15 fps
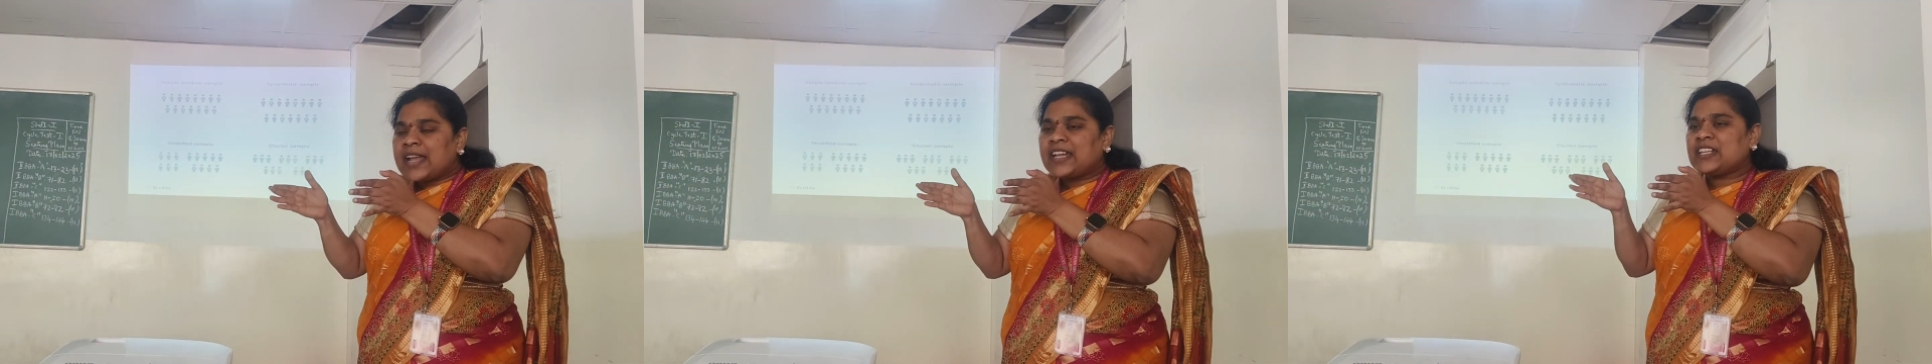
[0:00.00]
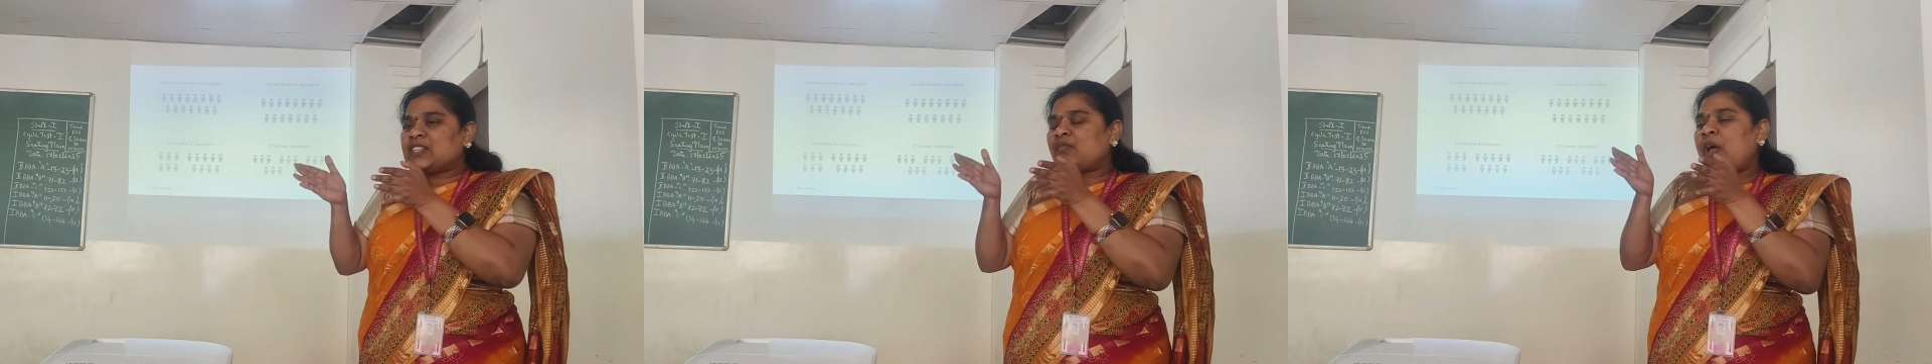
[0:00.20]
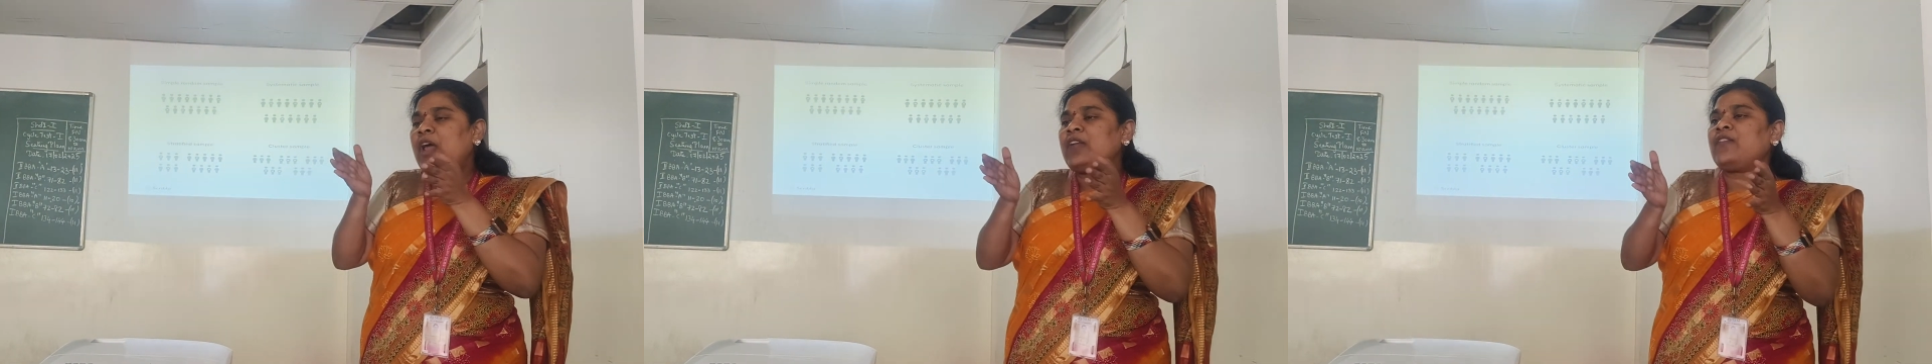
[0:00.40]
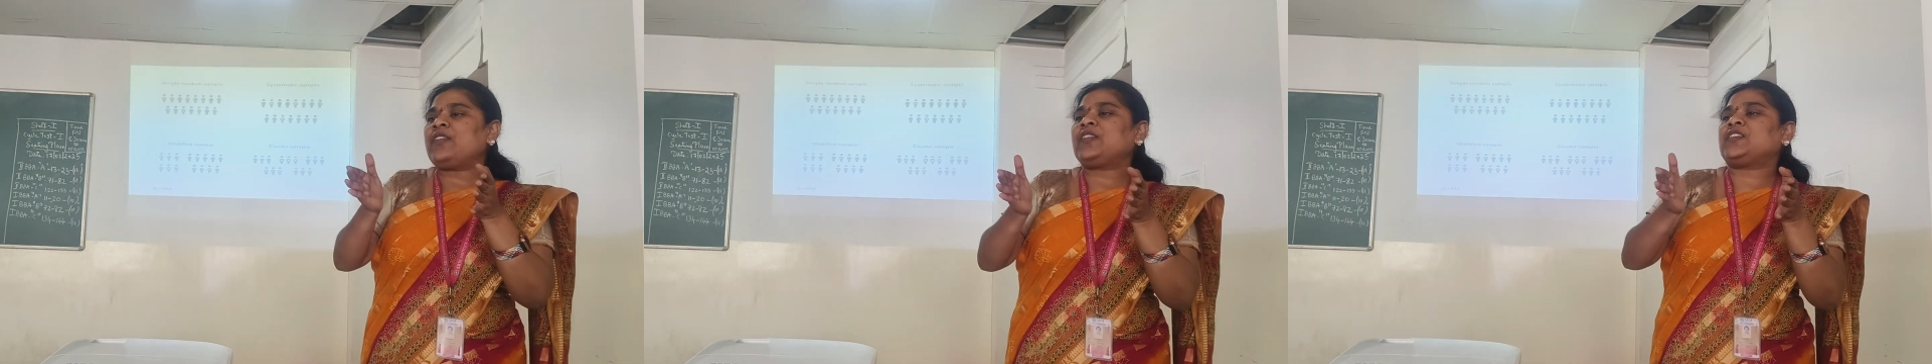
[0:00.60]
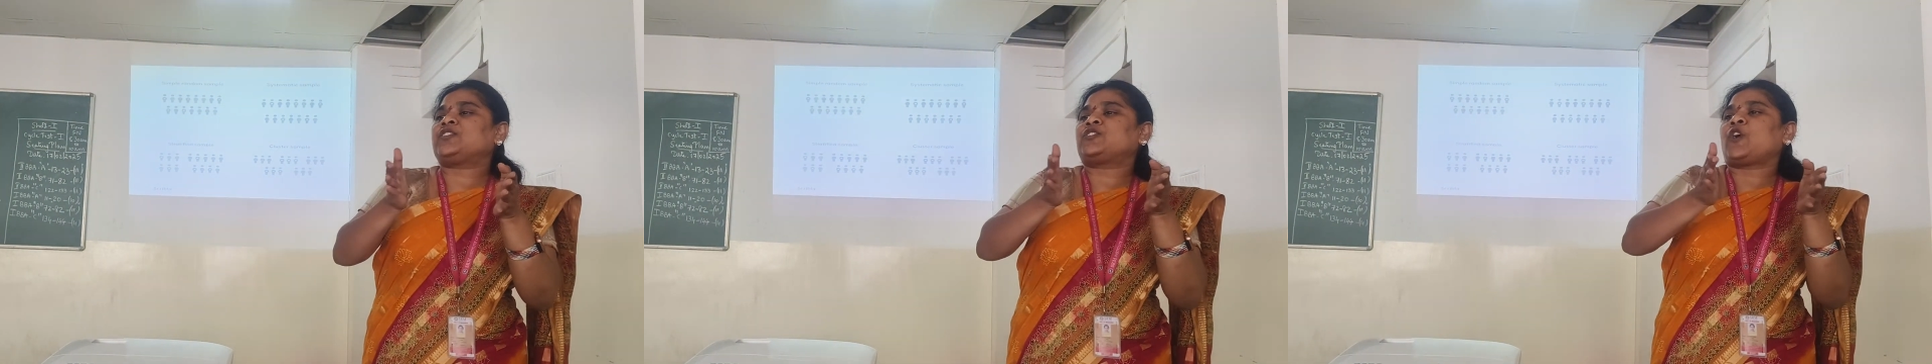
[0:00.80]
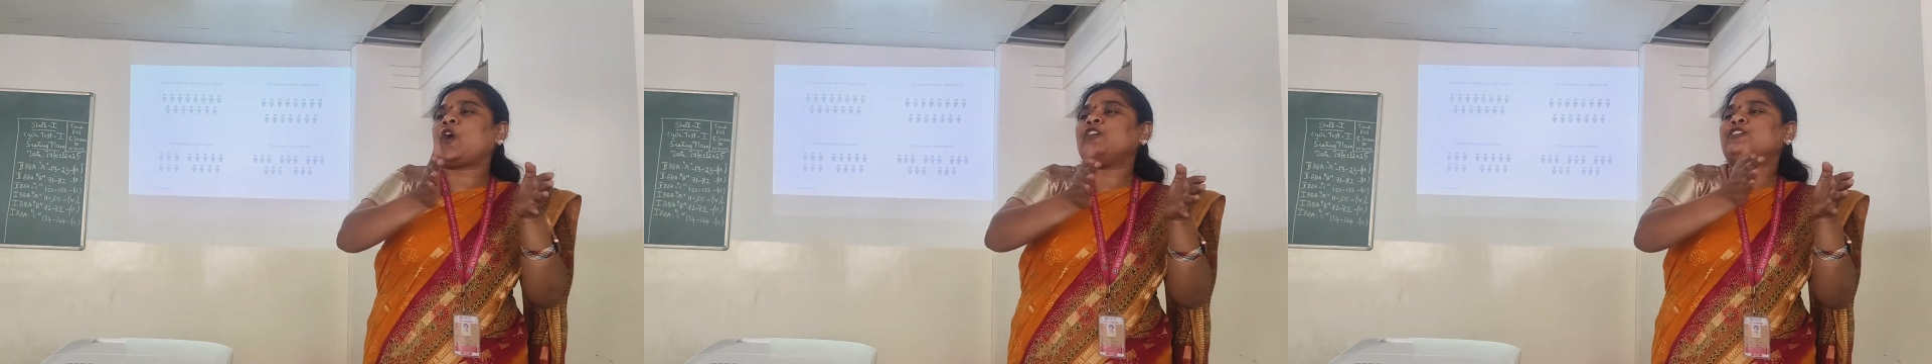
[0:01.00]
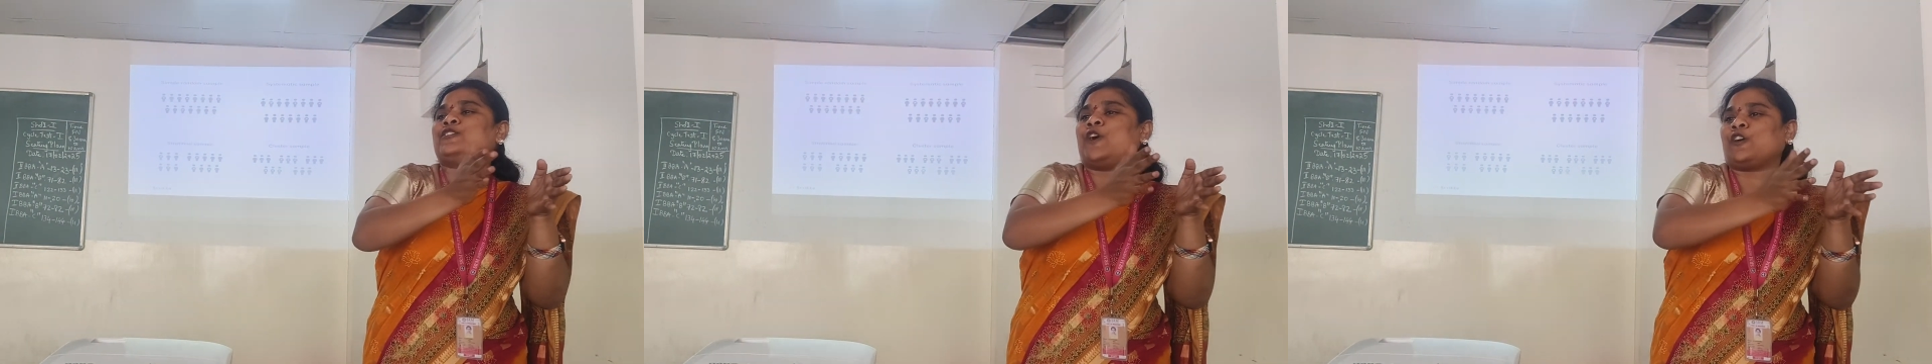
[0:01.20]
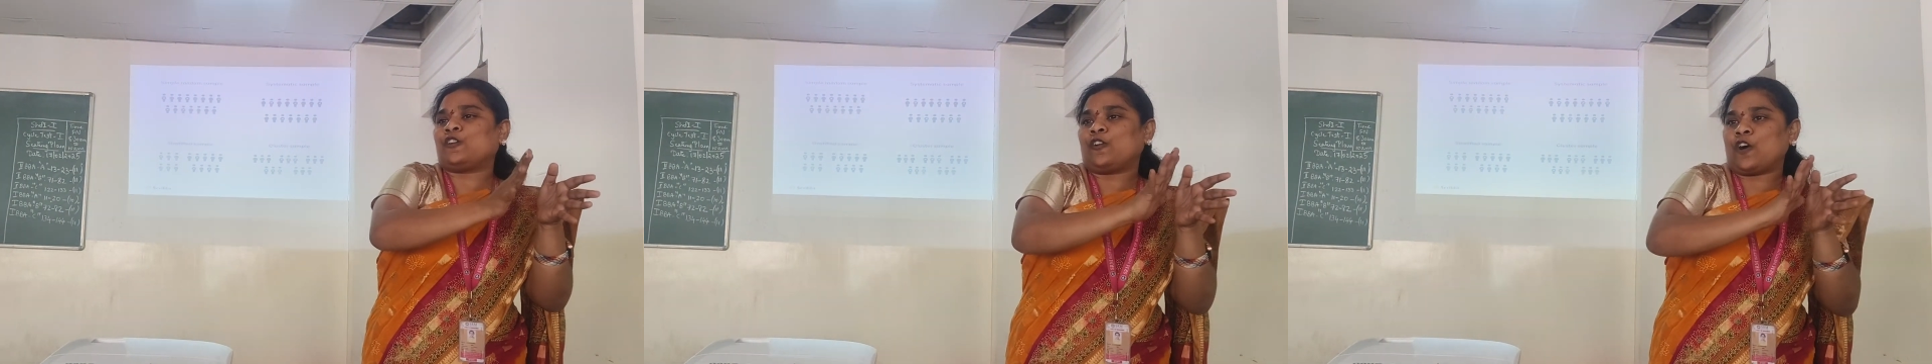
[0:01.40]
satisfied with the stalls
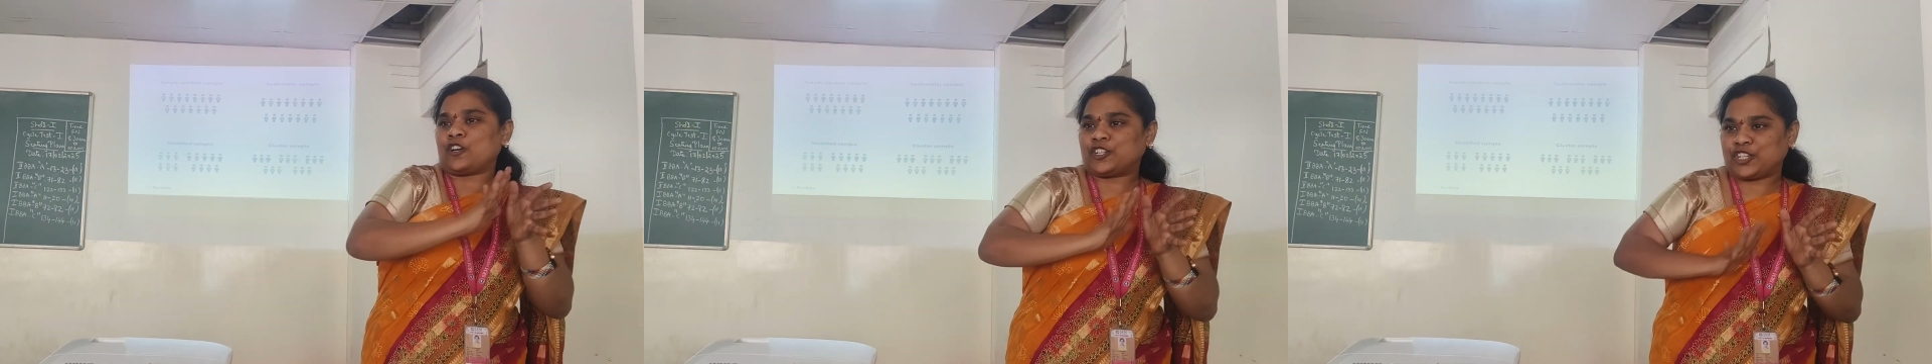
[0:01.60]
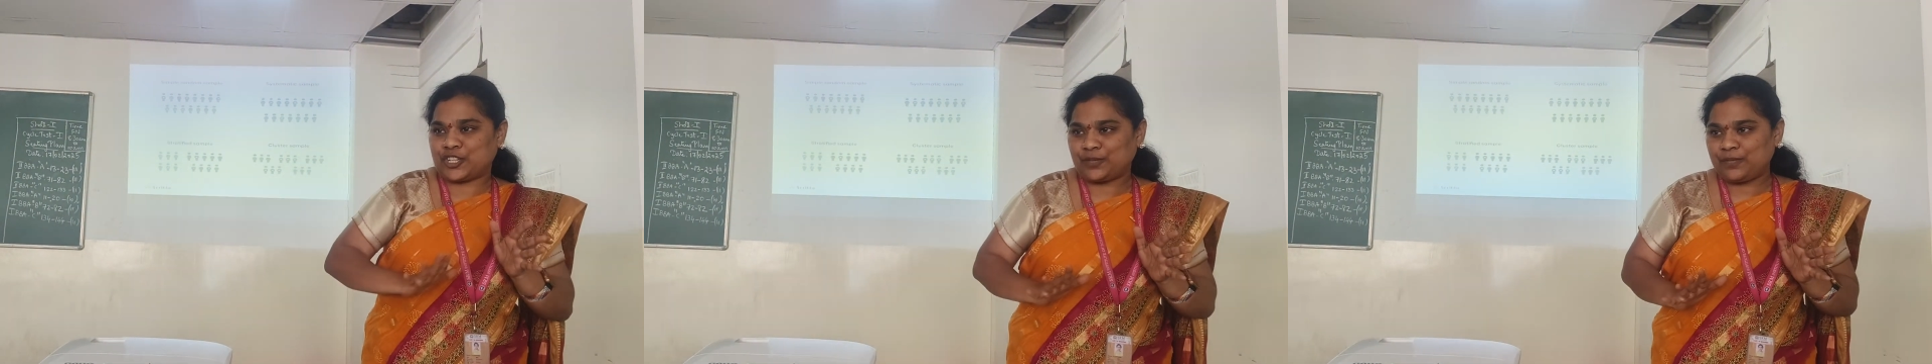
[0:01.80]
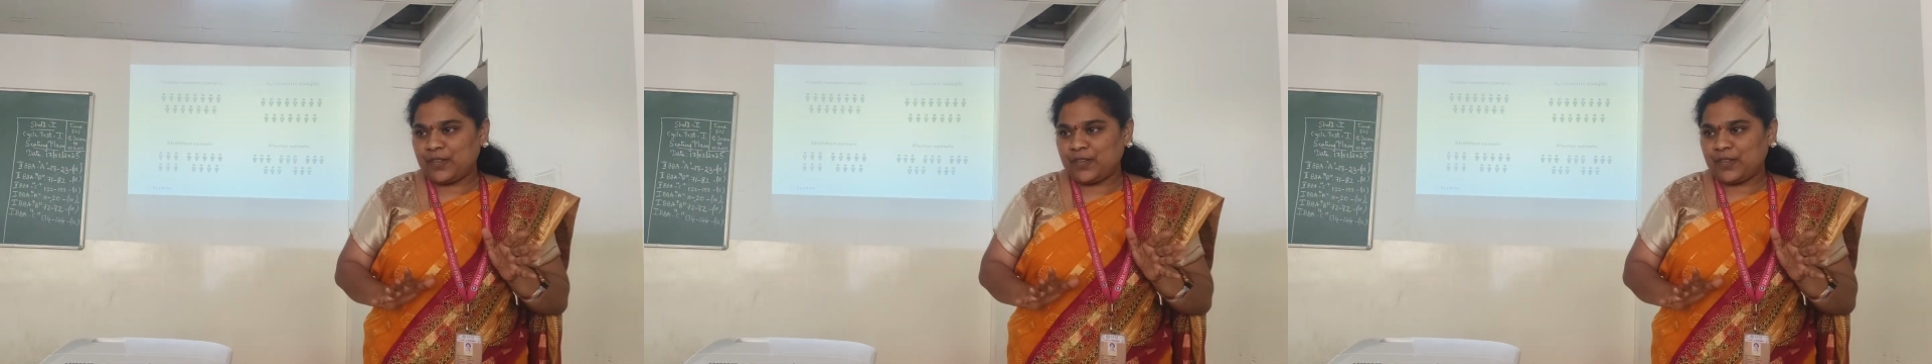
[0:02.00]
or not.